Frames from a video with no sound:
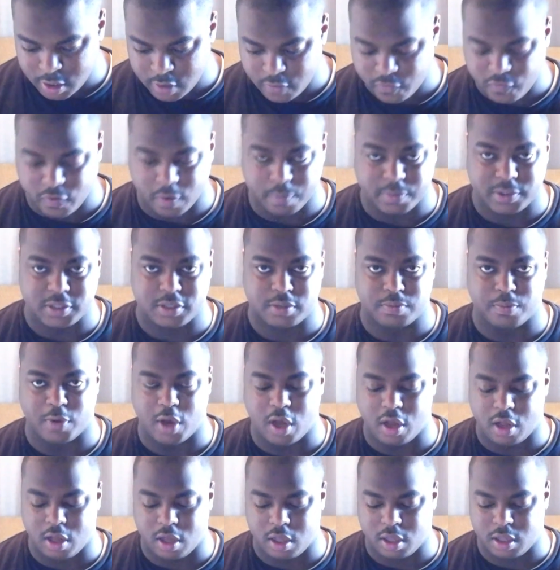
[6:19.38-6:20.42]
from
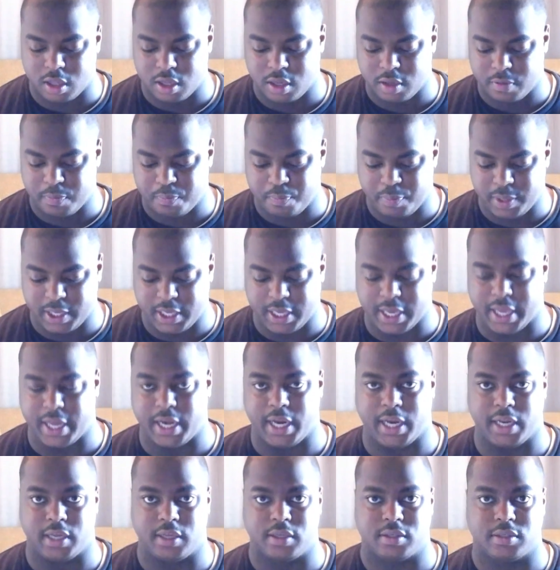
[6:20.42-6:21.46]
small
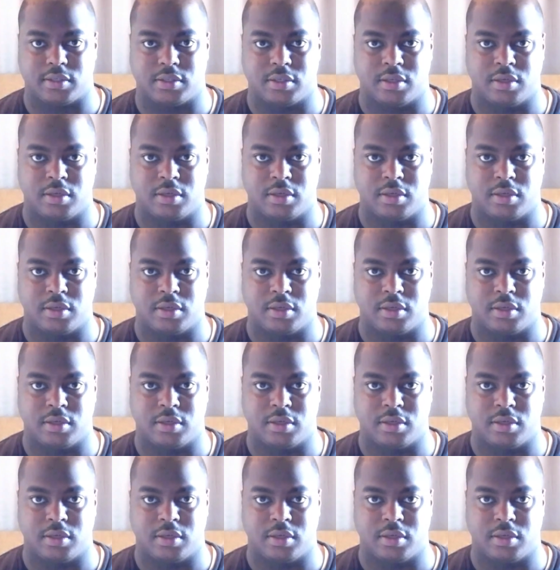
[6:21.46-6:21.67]
beginnings.